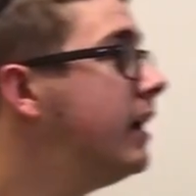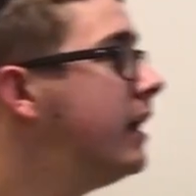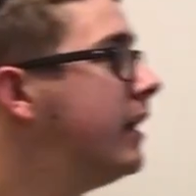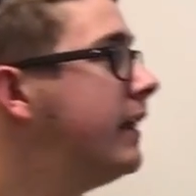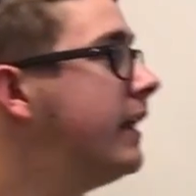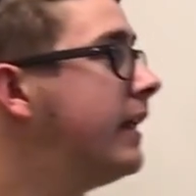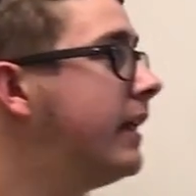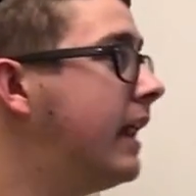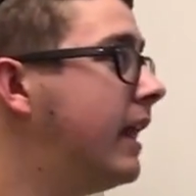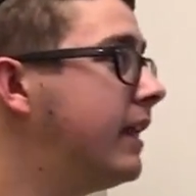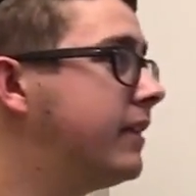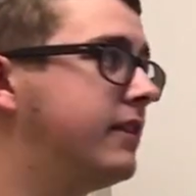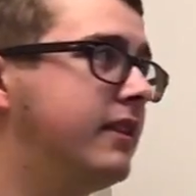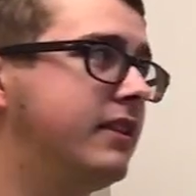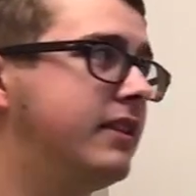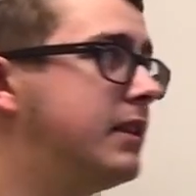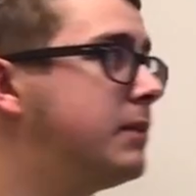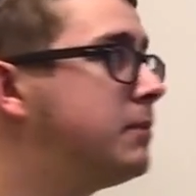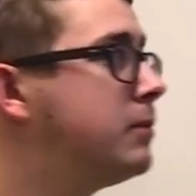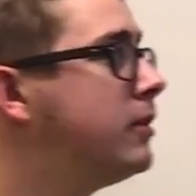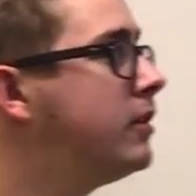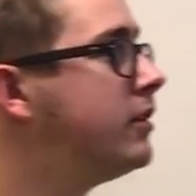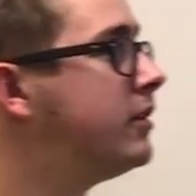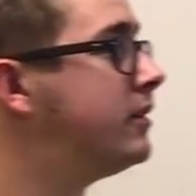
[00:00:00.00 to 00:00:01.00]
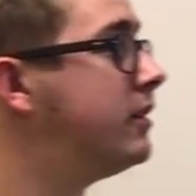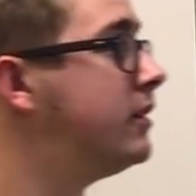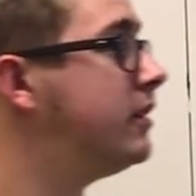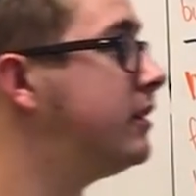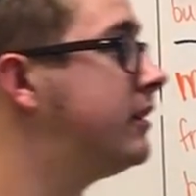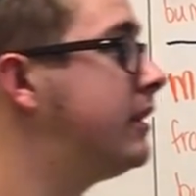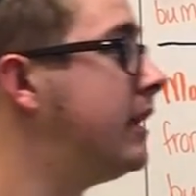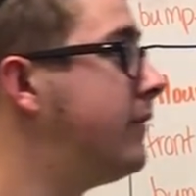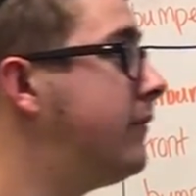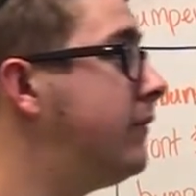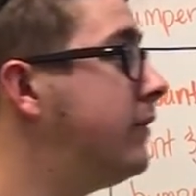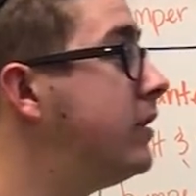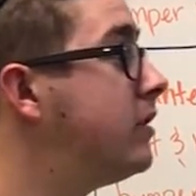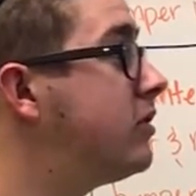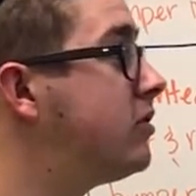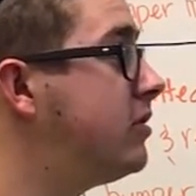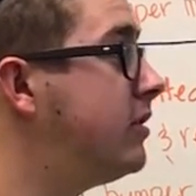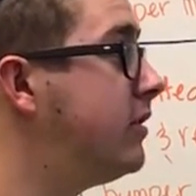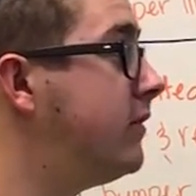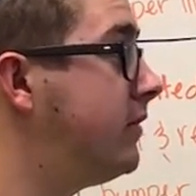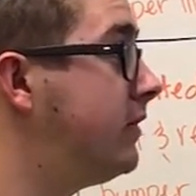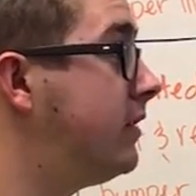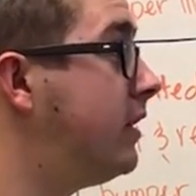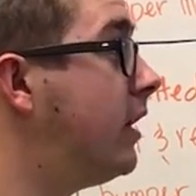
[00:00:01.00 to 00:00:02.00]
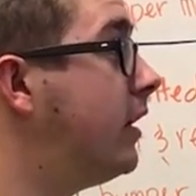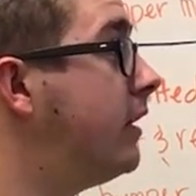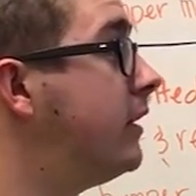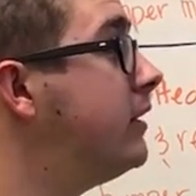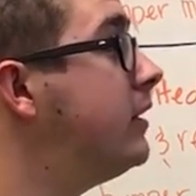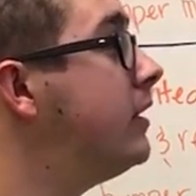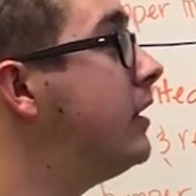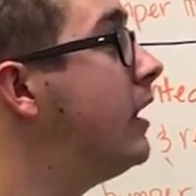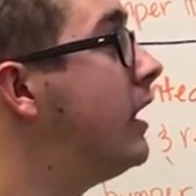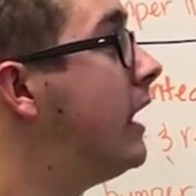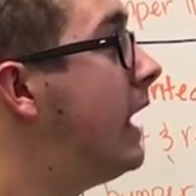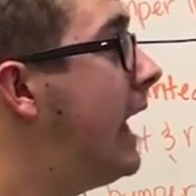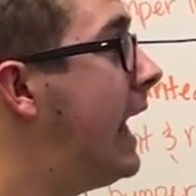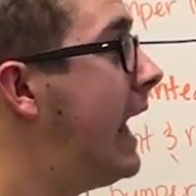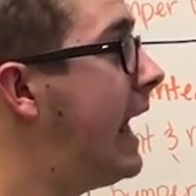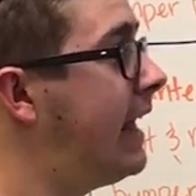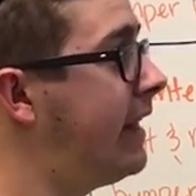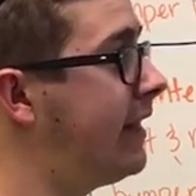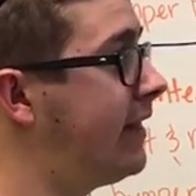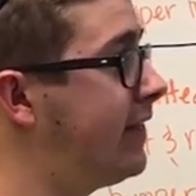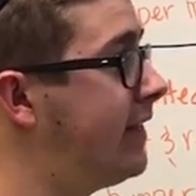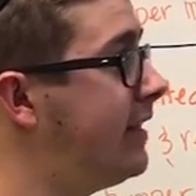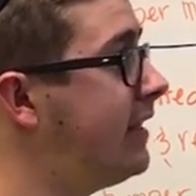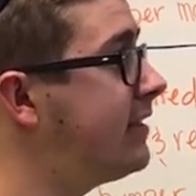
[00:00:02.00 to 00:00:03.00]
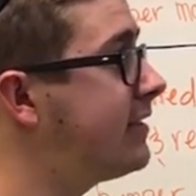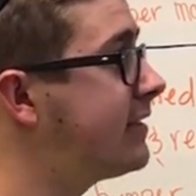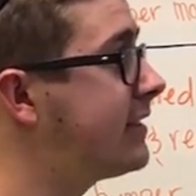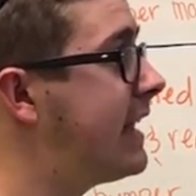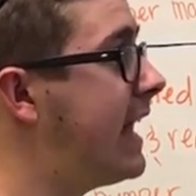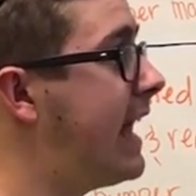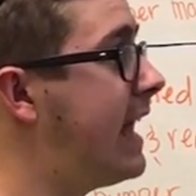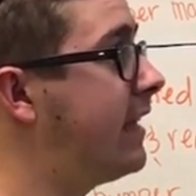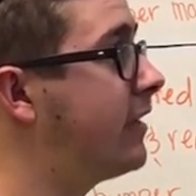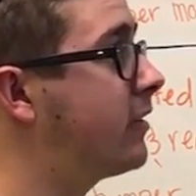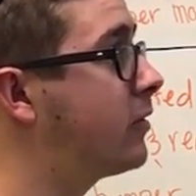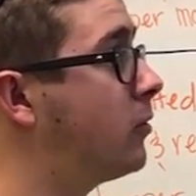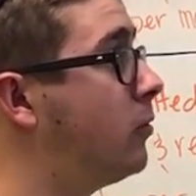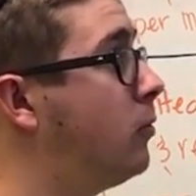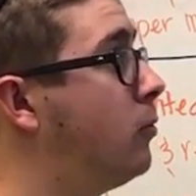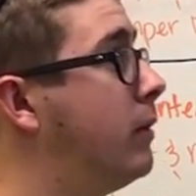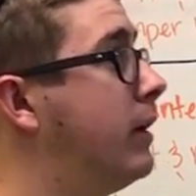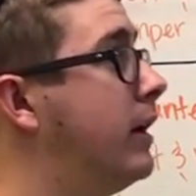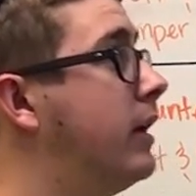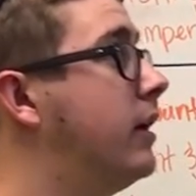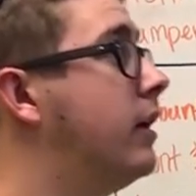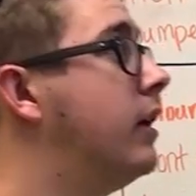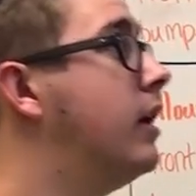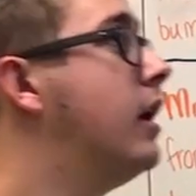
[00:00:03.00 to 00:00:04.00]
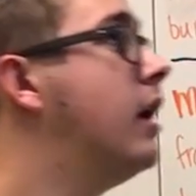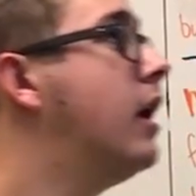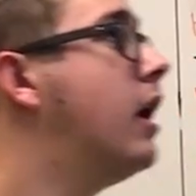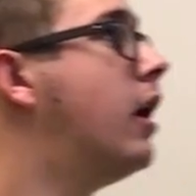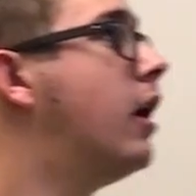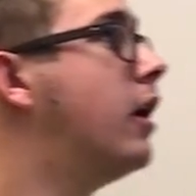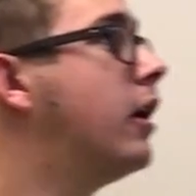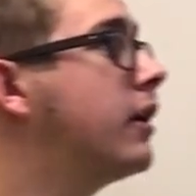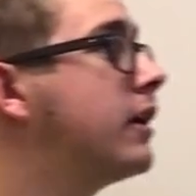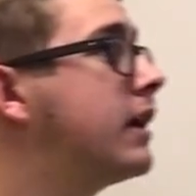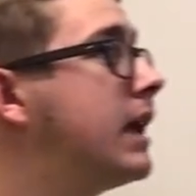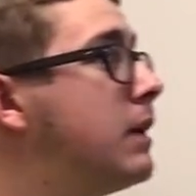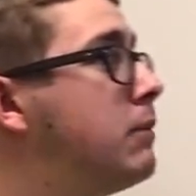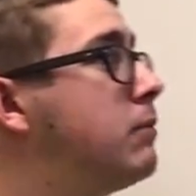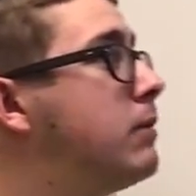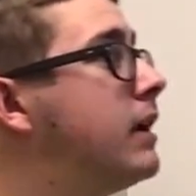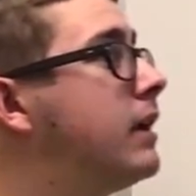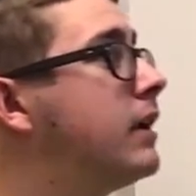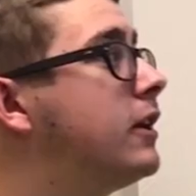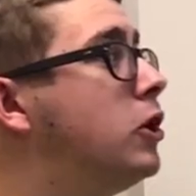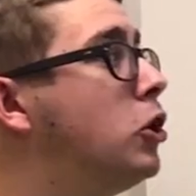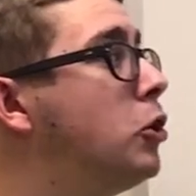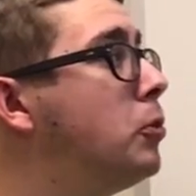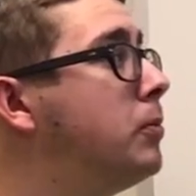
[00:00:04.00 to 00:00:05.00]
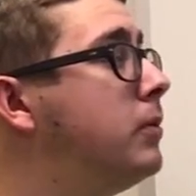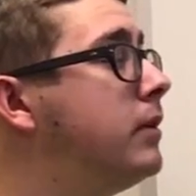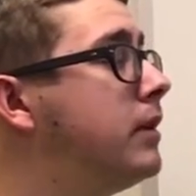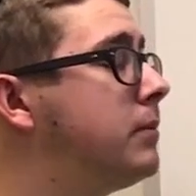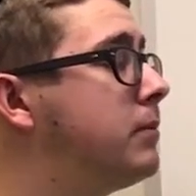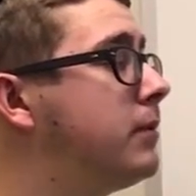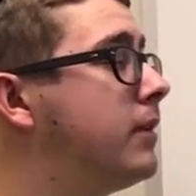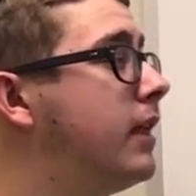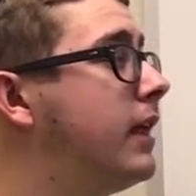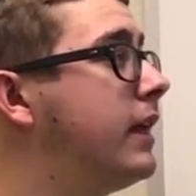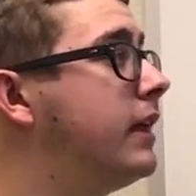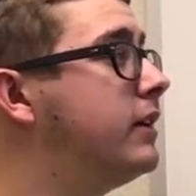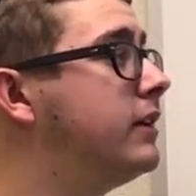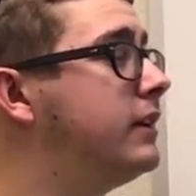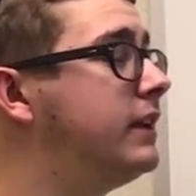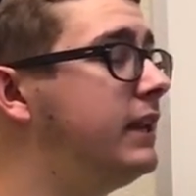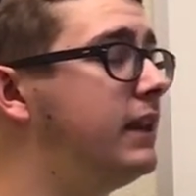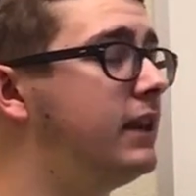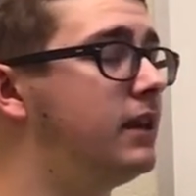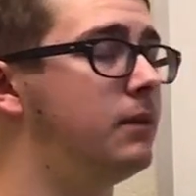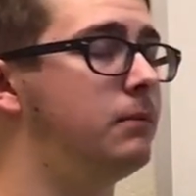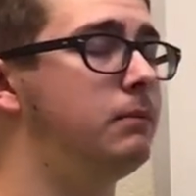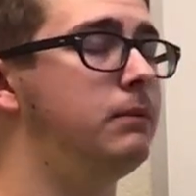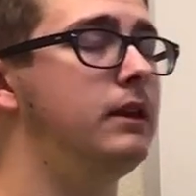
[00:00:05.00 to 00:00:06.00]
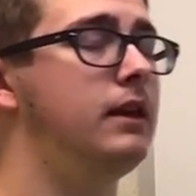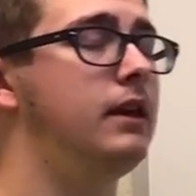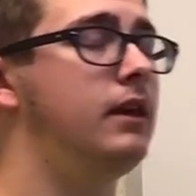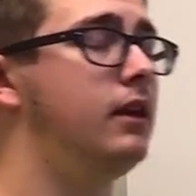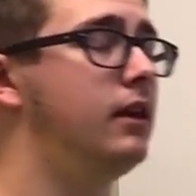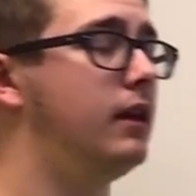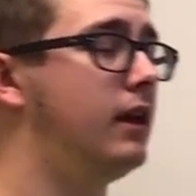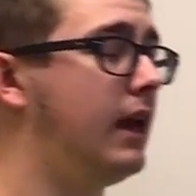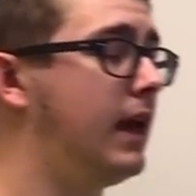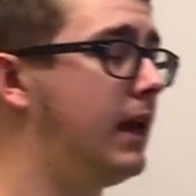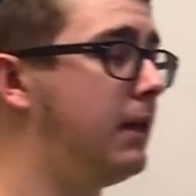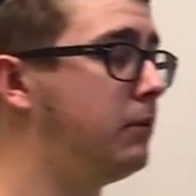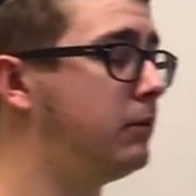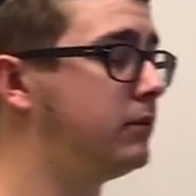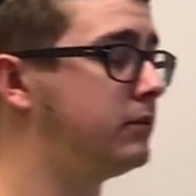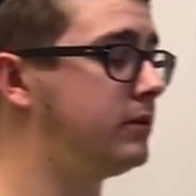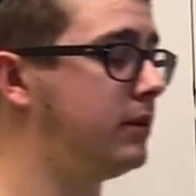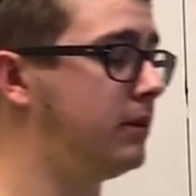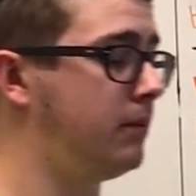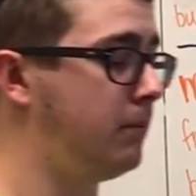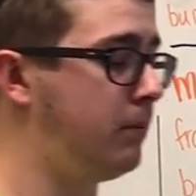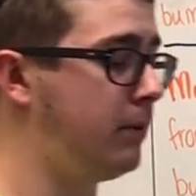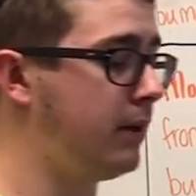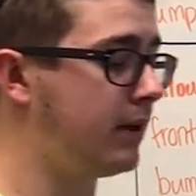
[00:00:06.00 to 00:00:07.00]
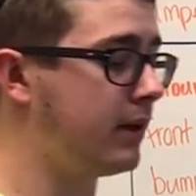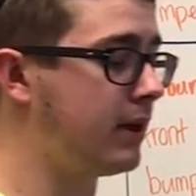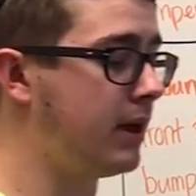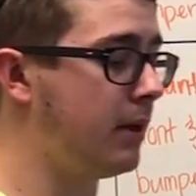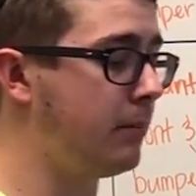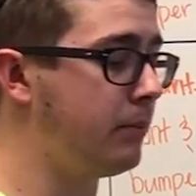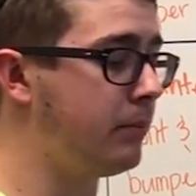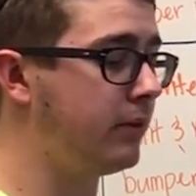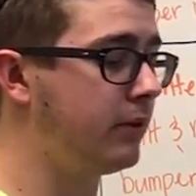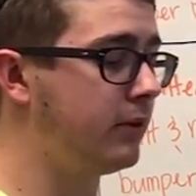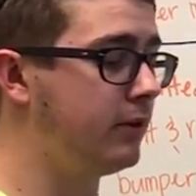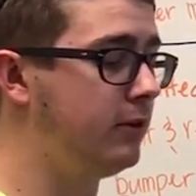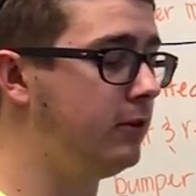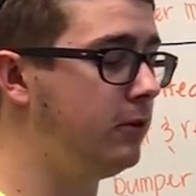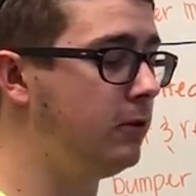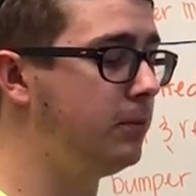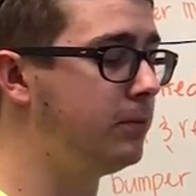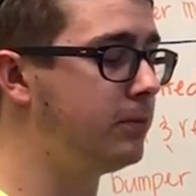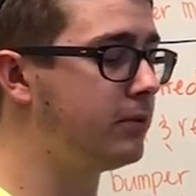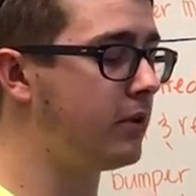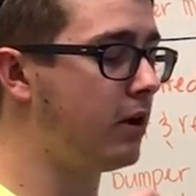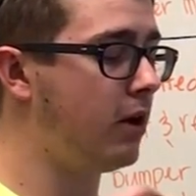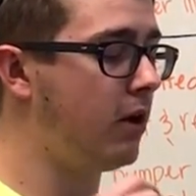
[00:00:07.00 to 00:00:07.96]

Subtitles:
That has a similar definition of done as this task, where our Game Ready cube manipulator needed to be able to pick up cubes